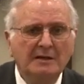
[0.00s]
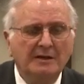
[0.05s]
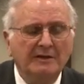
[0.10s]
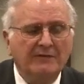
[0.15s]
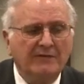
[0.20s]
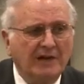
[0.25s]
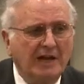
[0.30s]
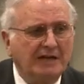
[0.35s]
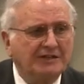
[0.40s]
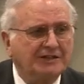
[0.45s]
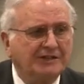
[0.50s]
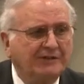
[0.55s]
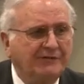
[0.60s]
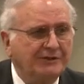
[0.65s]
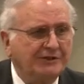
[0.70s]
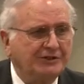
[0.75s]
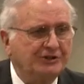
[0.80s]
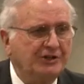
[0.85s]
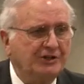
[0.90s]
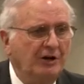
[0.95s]
The
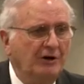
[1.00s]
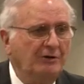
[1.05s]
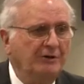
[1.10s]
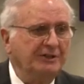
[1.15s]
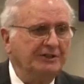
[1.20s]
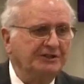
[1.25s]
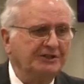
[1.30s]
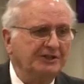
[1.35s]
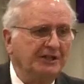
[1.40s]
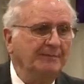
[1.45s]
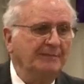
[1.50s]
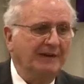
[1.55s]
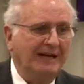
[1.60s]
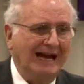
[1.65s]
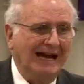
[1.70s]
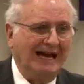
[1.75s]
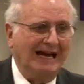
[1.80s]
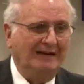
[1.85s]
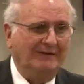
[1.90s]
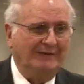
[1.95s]
philosopher's stone is some
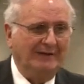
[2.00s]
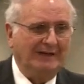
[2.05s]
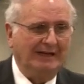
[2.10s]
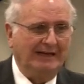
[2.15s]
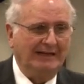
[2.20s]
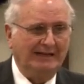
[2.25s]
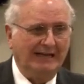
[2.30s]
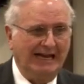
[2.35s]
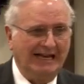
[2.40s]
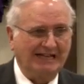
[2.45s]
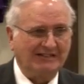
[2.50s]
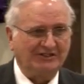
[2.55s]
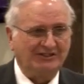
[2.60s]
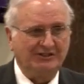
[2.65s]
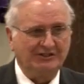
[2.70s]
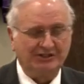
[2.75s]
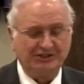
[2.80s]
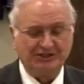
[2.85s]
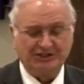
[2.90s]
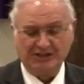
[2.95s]
kind of an
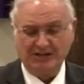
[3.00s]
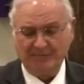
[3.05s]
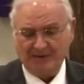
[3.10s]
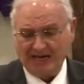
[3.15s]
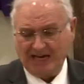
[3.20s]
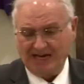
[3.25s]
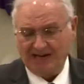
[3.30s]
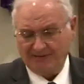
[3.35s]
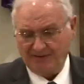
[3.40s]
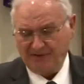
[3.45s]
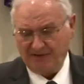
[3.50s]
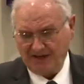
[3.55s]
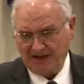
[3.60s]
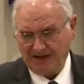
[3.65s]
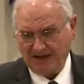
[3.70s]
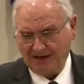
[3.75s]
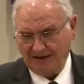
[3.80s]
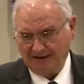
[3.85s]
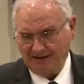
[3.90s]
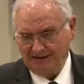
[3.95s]
essence, is some kind of a
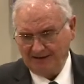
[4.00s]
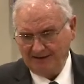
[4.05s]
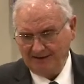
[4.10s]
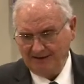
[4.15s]
thing